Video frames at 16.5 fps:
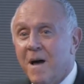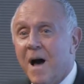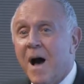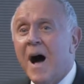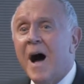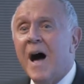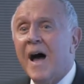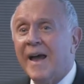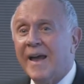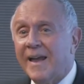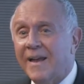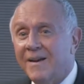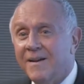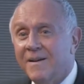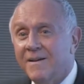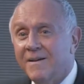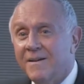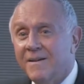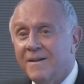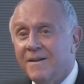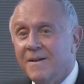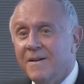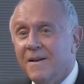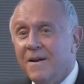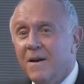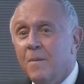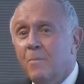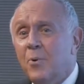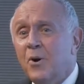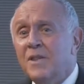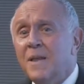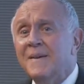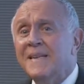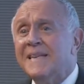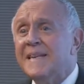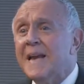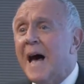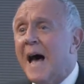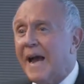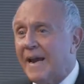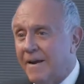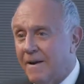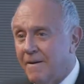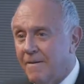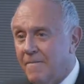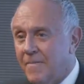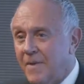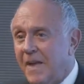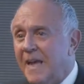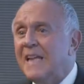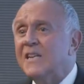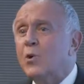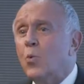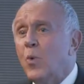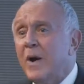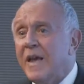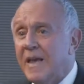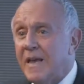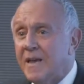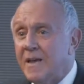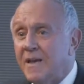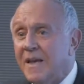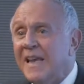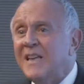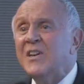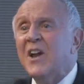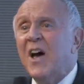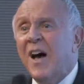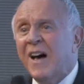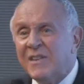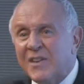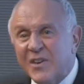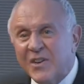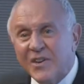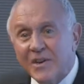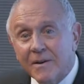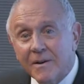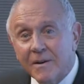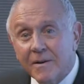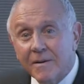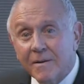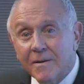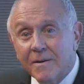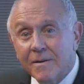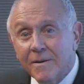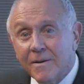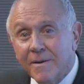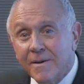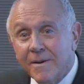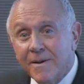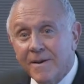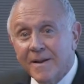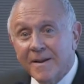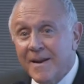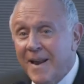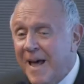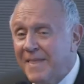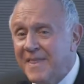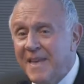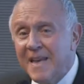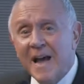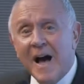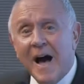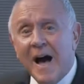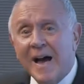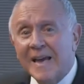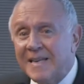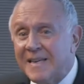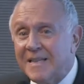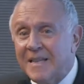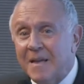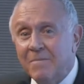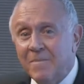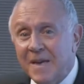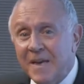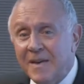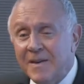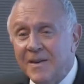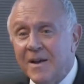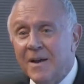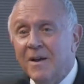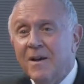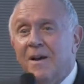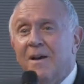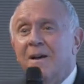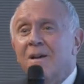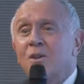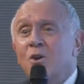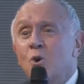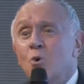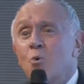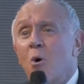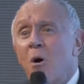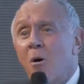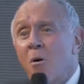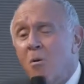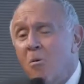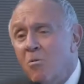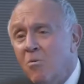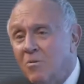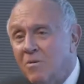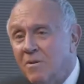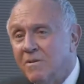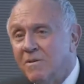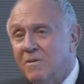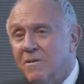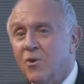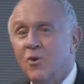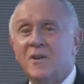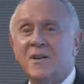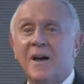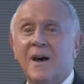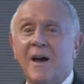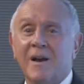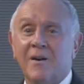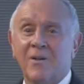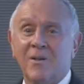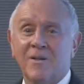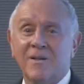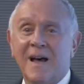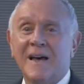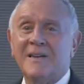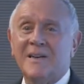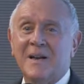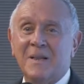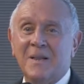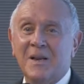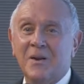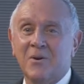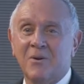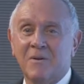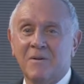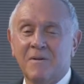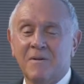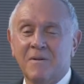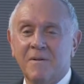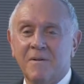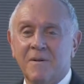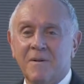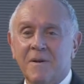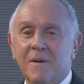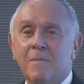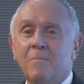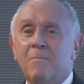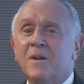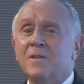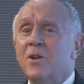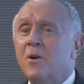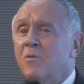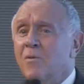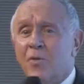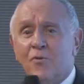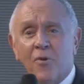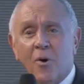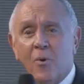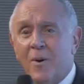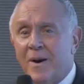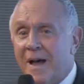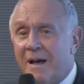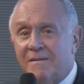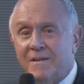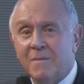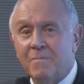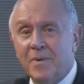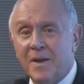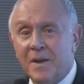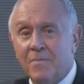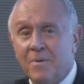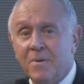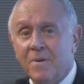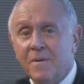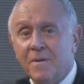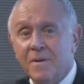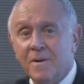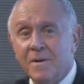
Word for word: I. Put them aside. It's we, it's us. Not the I's and the me's. You own your title as a leader. But don't throw it out to people.